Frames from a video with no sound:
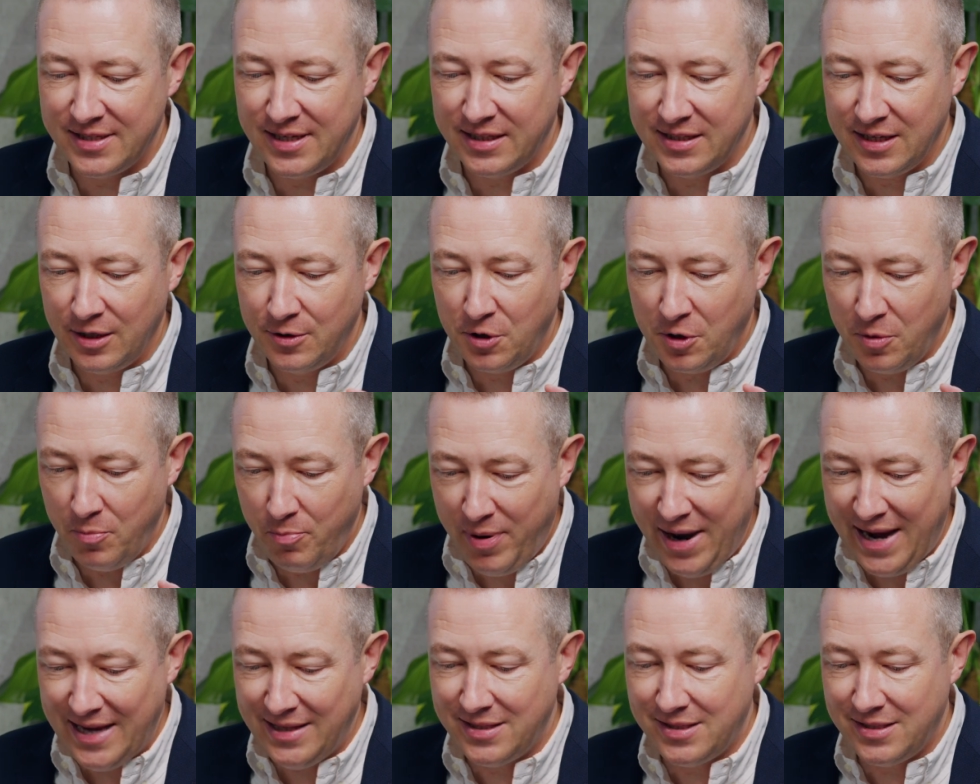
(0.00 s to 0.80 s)
So
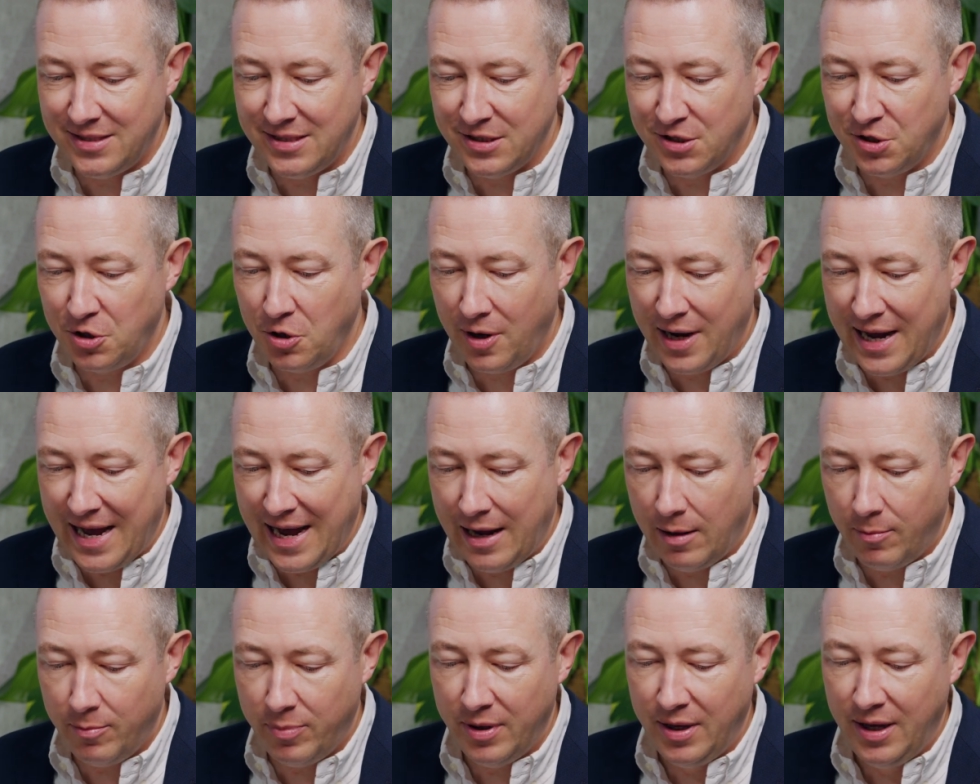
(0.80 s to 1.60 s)

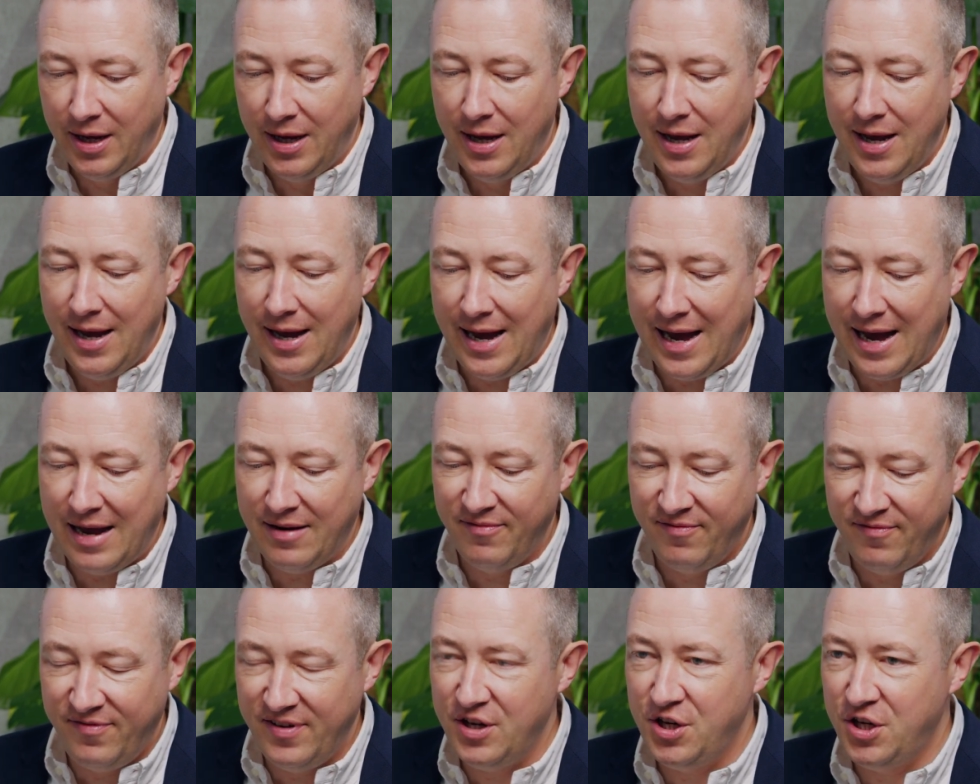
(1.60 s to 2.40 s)
competitors.app and
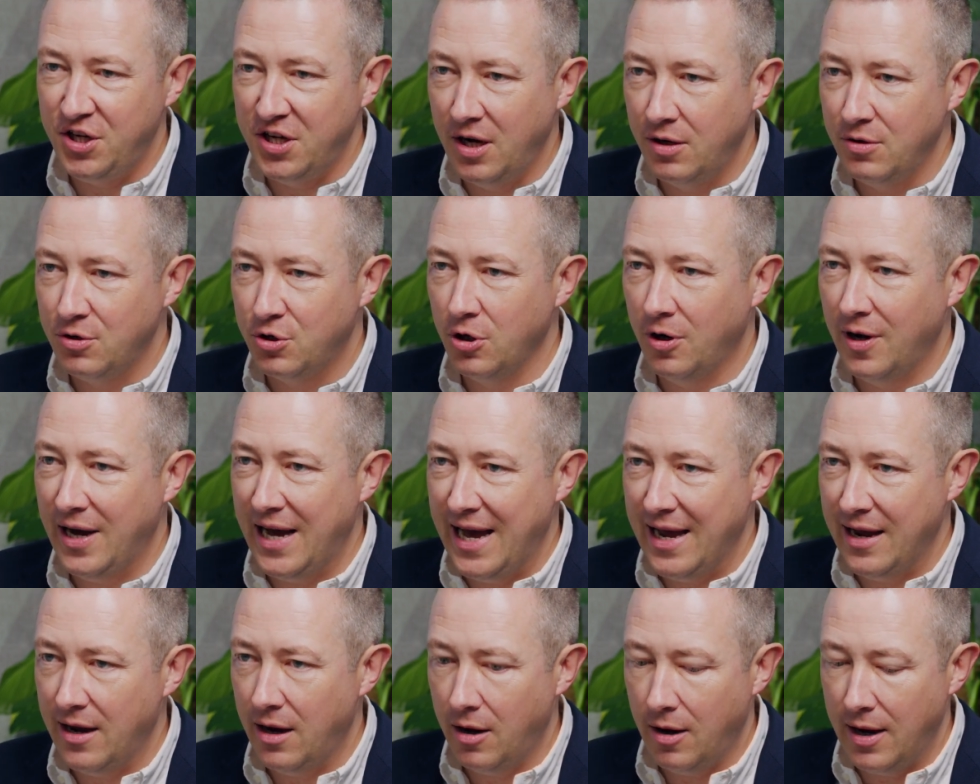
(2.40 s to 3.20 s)

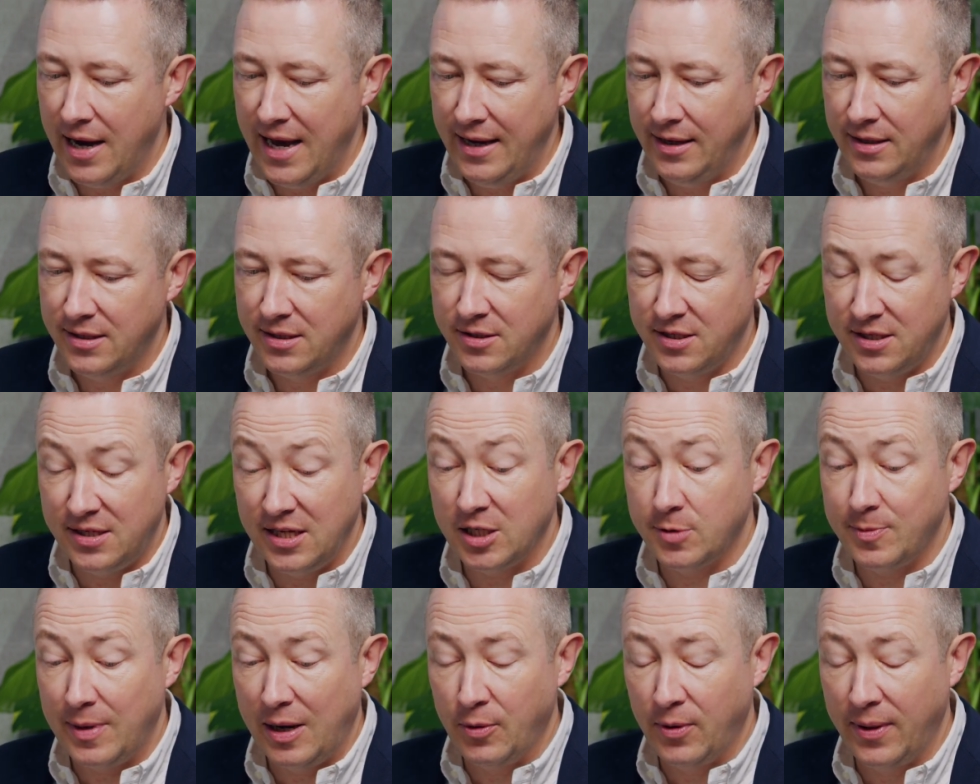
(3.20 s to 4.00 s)
video.ai. So just to
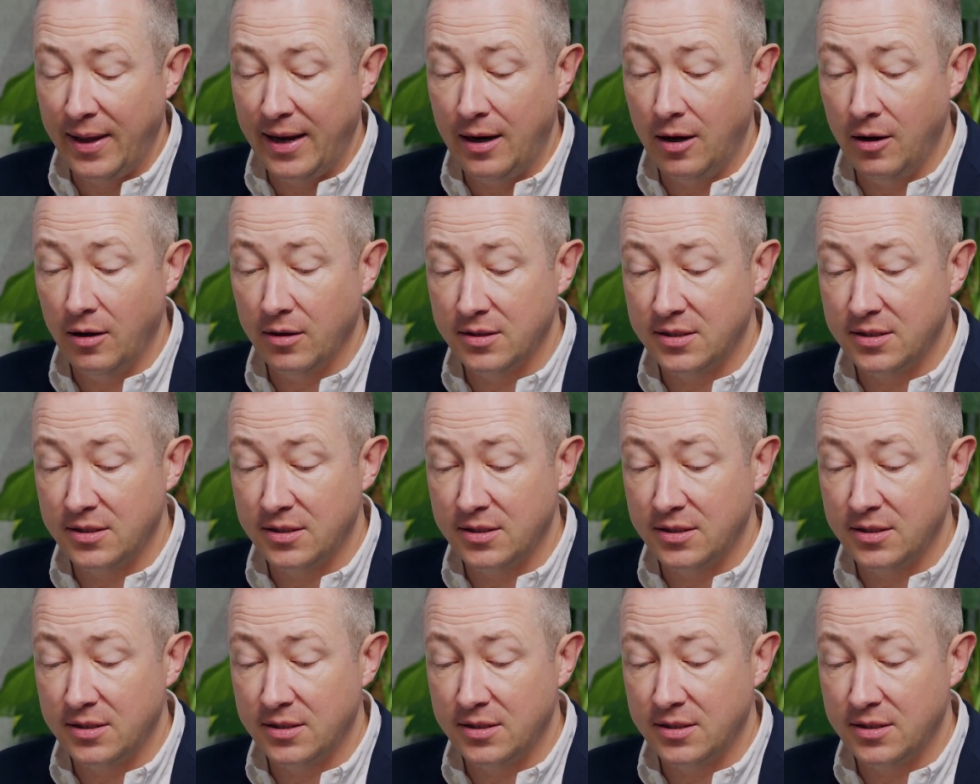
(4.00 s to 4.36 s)
explain what they are.